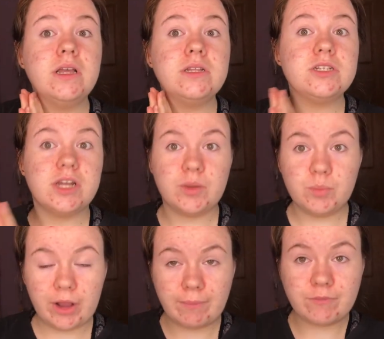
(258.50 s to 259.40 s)
to like
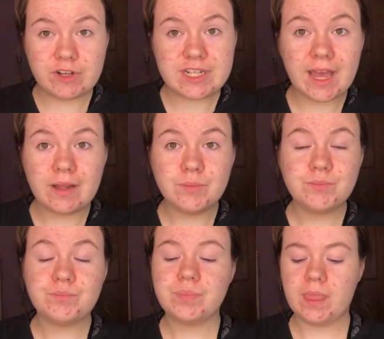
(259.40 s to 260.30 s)
prep for tan.
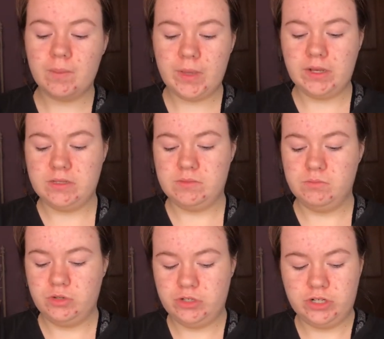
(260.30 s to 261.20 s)
Because
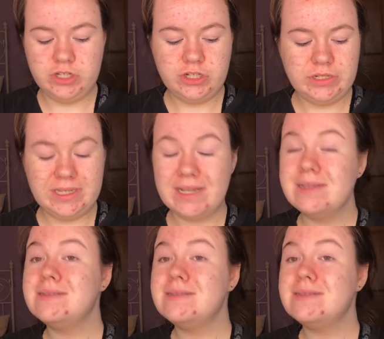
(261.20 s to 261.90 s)
moisturising your skin is